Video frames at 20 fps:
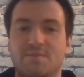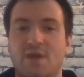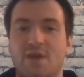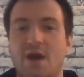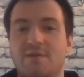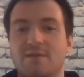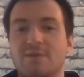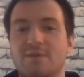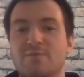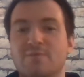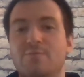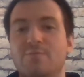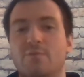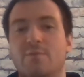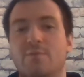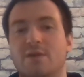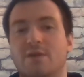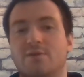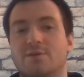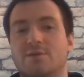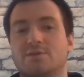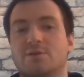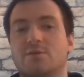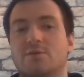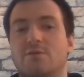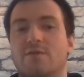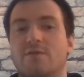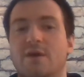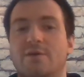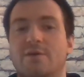I think people might look to go
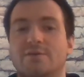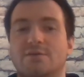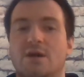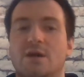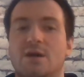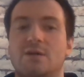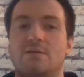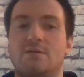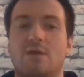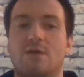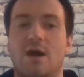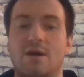to Valentine.